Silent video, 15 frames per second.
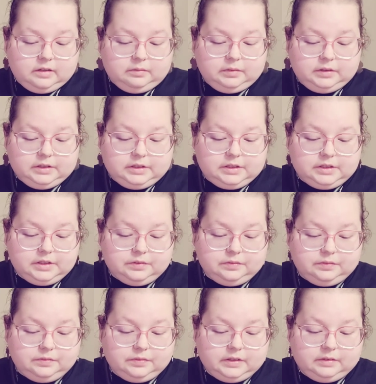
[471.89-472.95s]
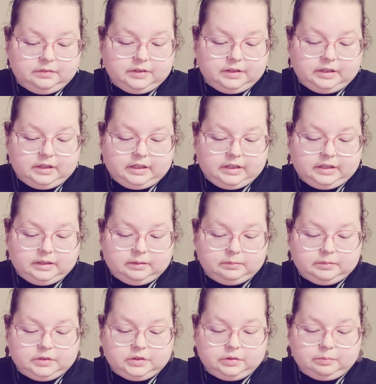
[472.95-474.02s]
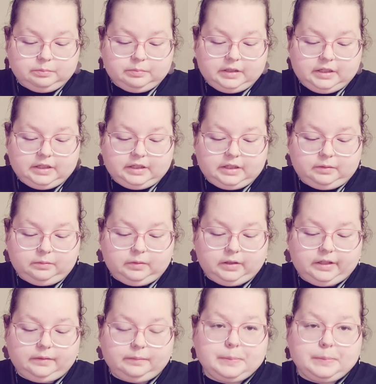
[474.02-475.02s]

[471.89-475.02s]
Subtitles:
What is your favorite item to make and why?